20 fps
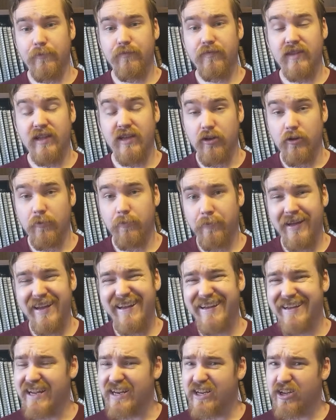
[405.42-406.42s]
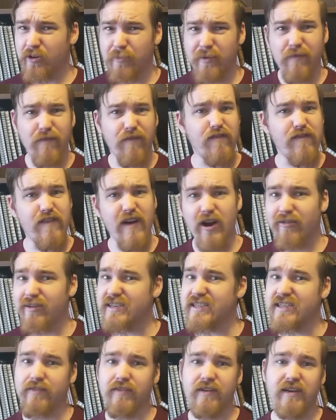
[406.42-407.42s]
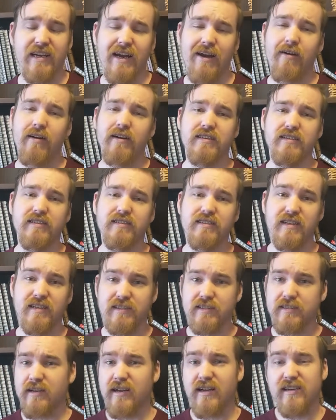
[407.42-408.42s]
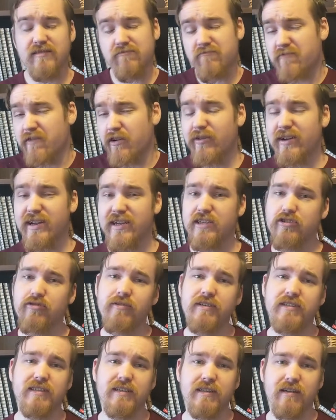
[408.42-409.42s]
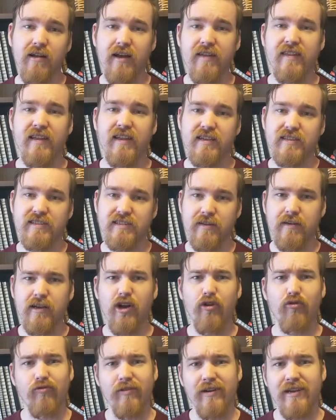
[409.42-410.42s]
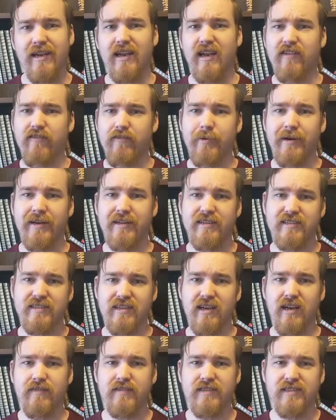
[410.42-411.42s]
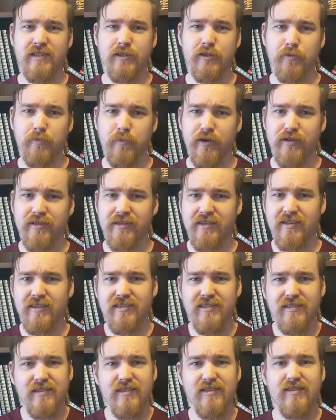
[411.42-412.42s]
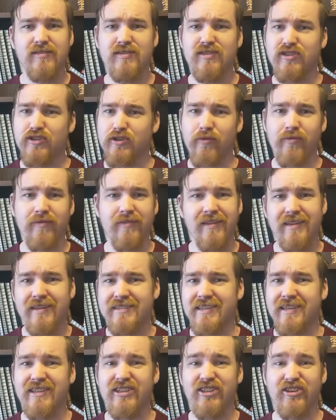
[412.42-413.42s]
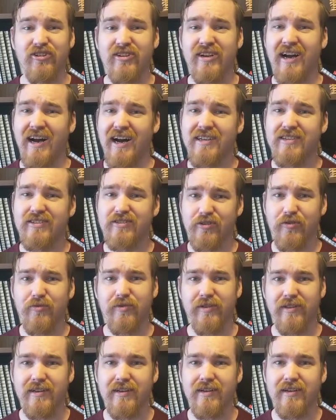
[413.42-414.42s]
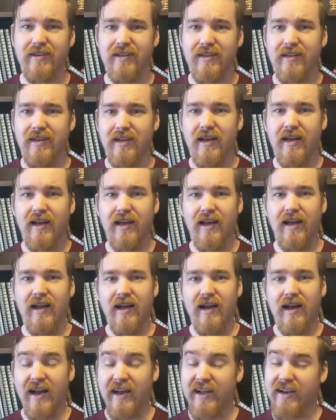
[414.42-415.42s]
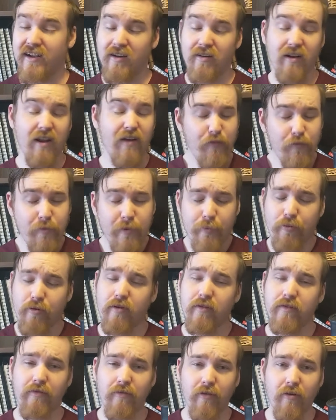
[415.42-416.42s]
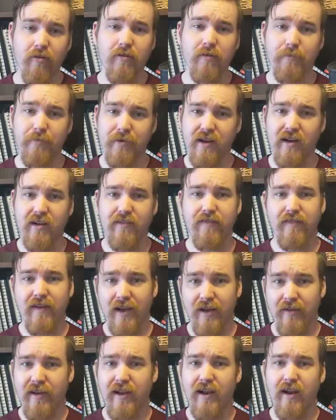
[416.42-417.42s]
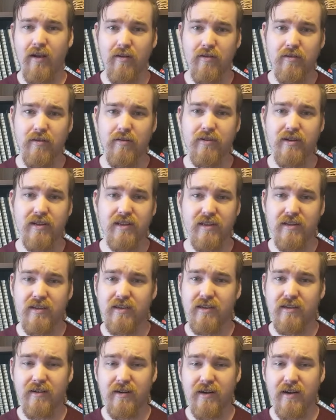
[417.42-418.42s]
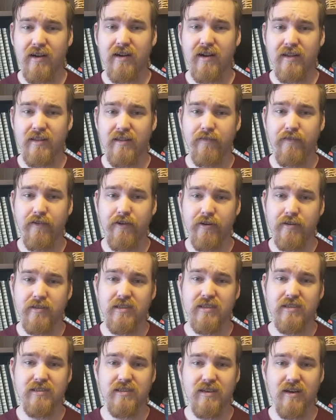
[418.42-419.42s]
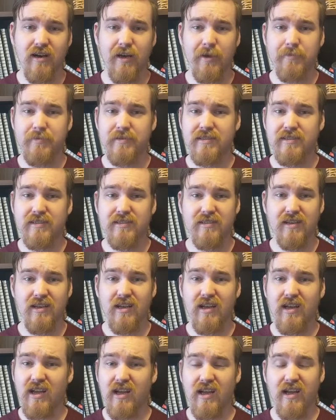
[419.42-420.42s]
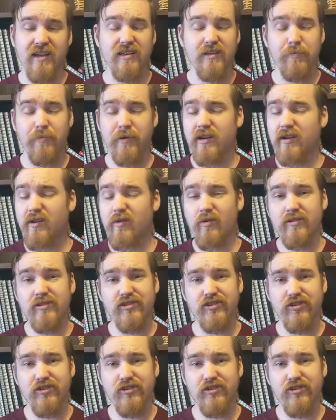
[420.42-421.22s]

that you pick, it could be very different characters, and it's very interesting like that. And it's something I really love about the Cypher system, because I just don't think there's anything you can't do with it. And I'd love to be proved wrong, but I've had a long look at the focuses and types, and depending on what